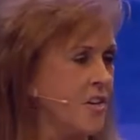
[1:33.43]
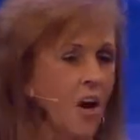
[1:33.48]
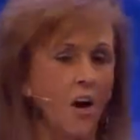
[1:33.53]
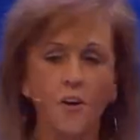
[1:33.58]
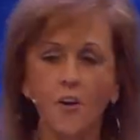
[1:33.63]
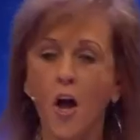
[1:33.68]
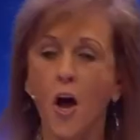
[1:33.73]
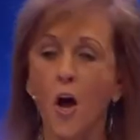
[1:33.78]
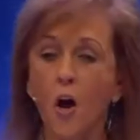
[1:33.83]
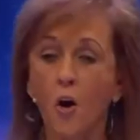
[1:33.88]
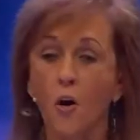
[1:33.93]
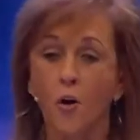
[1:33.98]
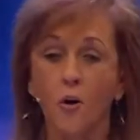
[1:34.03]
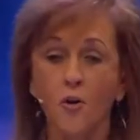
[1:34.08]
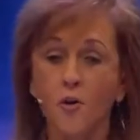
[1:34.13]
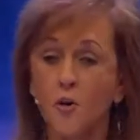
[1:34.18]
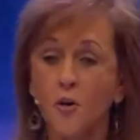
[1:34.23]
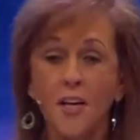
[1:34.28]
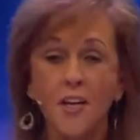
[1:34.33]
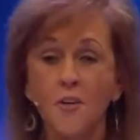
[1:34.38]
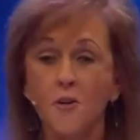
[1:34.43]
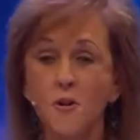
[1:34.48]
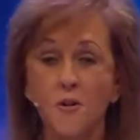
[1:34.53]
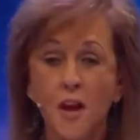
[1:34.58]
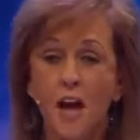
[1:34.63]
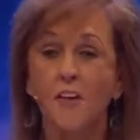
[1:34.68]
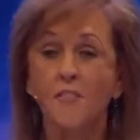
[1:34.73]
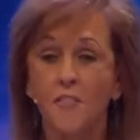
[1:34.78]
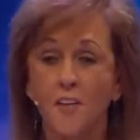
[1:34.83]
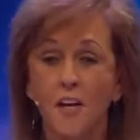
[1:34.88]
all know, you can do
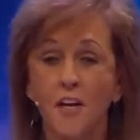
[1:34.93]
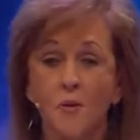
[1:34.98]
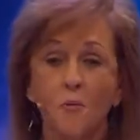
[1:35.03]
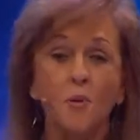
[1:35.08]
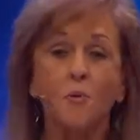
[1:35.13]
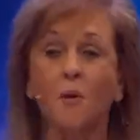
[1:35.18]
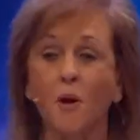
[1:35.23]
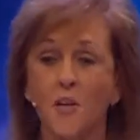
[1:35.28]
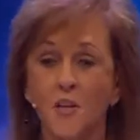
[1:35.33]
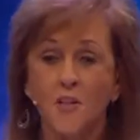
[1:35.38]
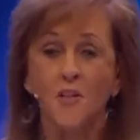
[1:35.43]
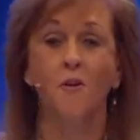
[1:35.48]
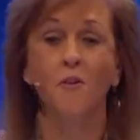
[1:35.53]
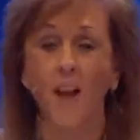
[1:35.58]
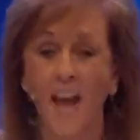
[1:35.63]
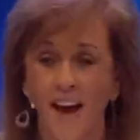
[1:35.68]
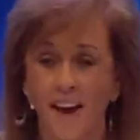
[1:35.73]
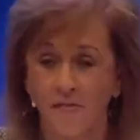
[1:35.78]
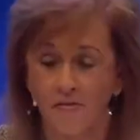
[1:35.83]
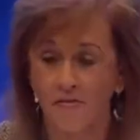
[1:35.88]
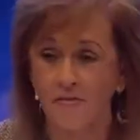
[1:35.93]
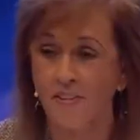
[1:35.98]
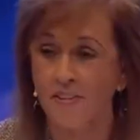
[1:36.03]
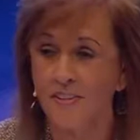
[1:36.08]
nothing with what you don't have.